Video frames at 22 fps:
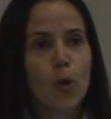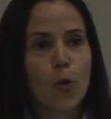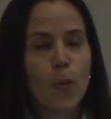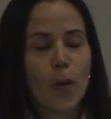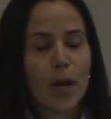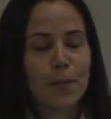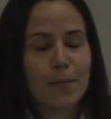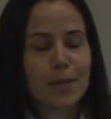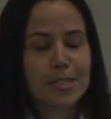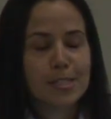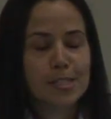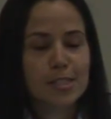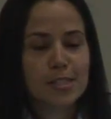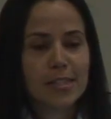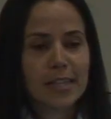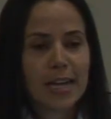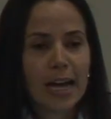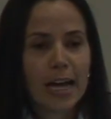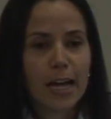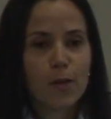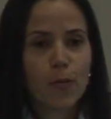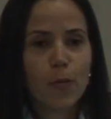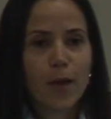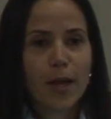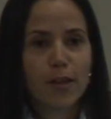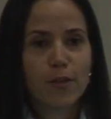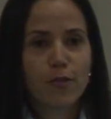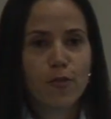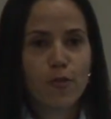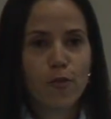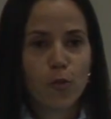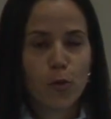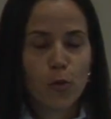when my sister and I
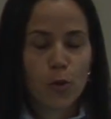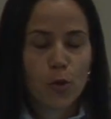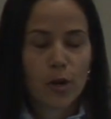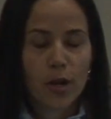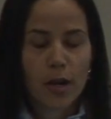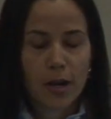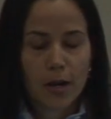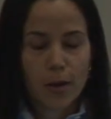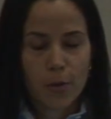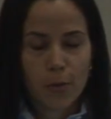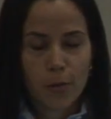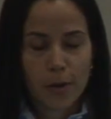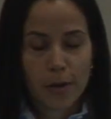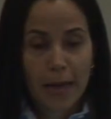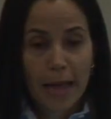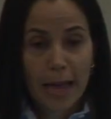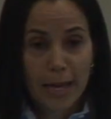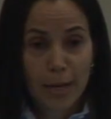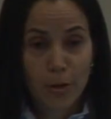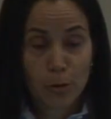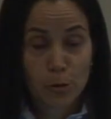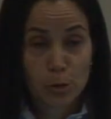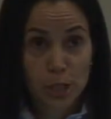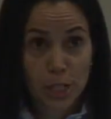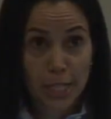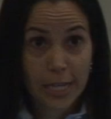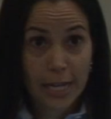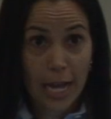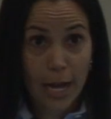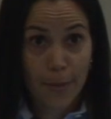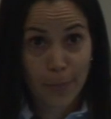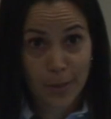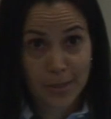went for our annual
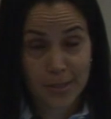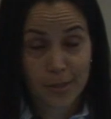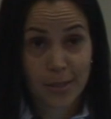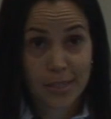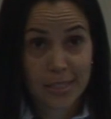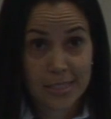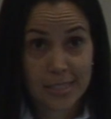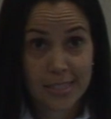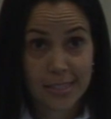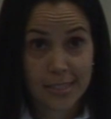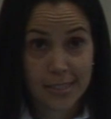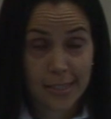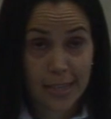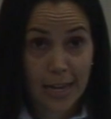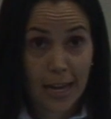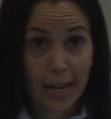checkup. As you can see,